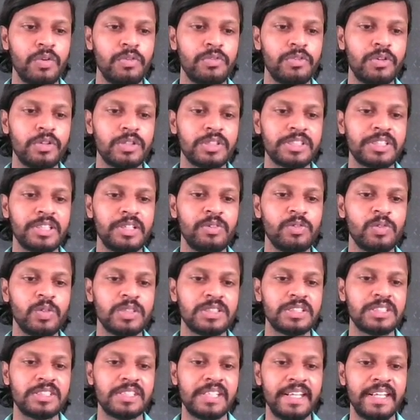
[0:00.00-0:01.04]
for she
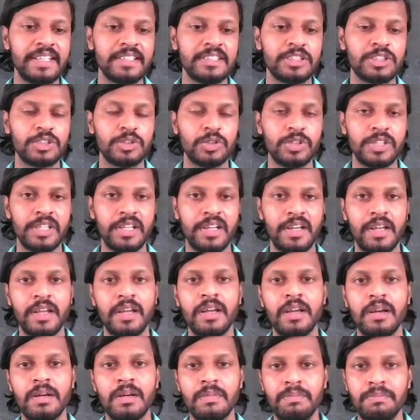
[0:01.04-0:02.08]
was changed to a
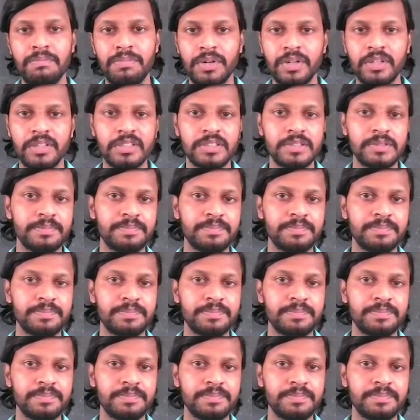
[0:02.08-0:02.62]
bird.